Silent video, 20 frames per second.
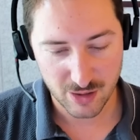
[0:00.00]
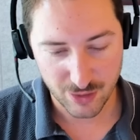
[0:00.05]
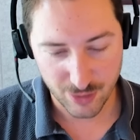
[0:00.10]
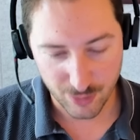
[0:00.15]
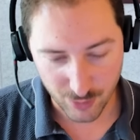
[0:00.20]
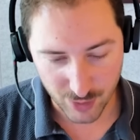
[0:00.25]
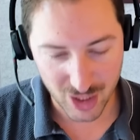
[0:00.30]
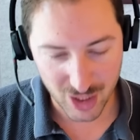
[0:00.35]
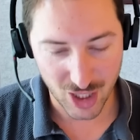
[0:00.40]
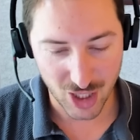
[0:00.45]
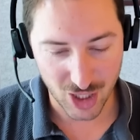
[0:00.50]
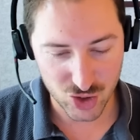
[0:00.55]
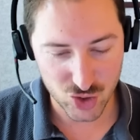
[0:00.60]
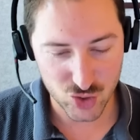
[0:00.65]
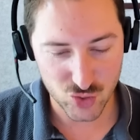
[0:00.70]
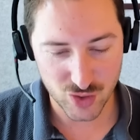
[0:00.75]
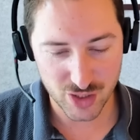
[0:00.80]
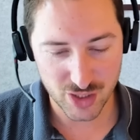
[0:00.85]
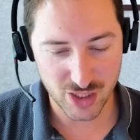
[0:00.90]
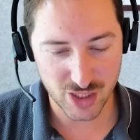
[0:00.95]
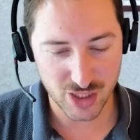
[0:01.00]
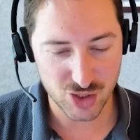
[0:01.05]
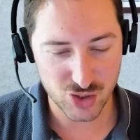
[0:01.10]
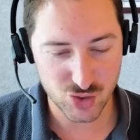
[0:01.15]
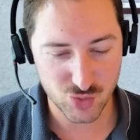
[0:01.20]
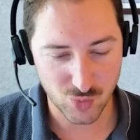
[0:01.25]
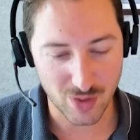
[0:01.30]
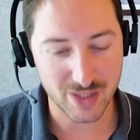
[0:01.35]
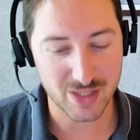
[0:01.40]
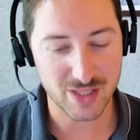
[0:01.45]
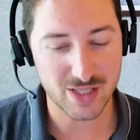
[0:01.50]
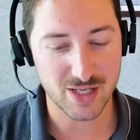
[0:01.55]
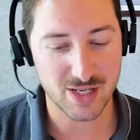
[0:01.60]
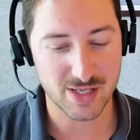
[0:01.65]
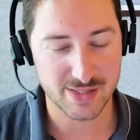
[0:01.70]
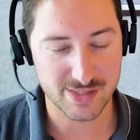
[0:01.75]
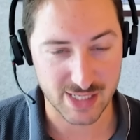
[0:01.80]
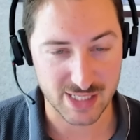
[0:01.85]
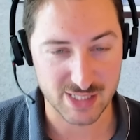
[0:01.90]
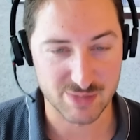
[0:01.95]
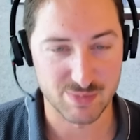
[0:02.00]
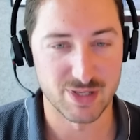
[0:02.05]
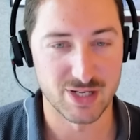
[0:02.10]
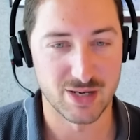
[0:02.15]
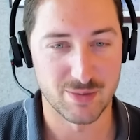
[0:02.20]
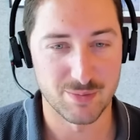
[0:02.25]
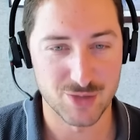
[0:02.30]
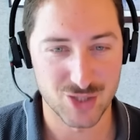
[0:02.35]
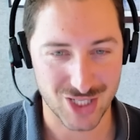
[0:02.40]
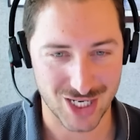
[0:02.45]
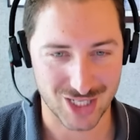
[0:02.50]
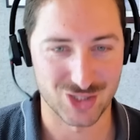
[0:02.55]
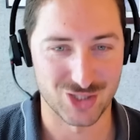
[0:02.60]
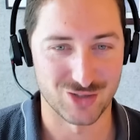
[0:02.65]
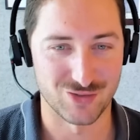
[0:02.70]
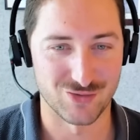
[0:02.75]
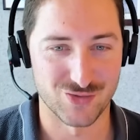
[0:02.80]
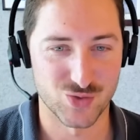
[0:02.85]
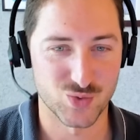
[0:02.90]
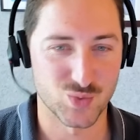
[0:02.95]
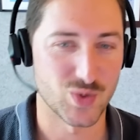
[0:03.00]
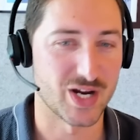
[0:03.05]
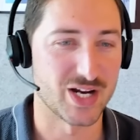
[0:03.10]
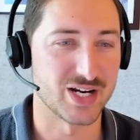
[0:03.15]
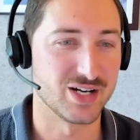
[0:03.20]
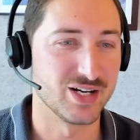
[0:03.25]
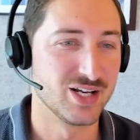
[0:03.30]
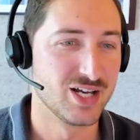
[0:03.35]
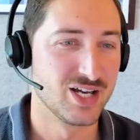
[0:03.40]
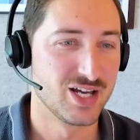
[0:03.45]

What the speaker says: 320 assessment objectives, right?